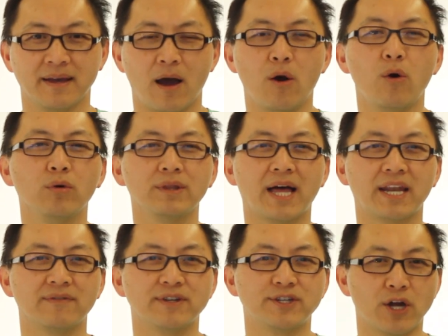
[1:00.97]
A whole lot
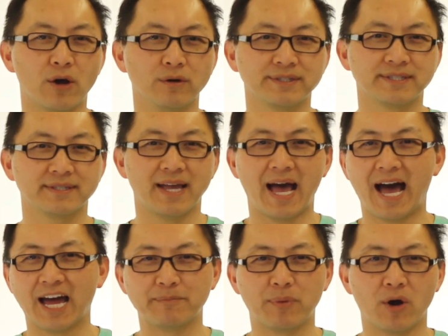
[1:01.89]
of adult,
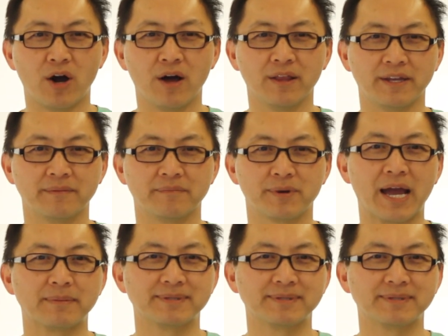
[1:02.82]
oddball, and perhaps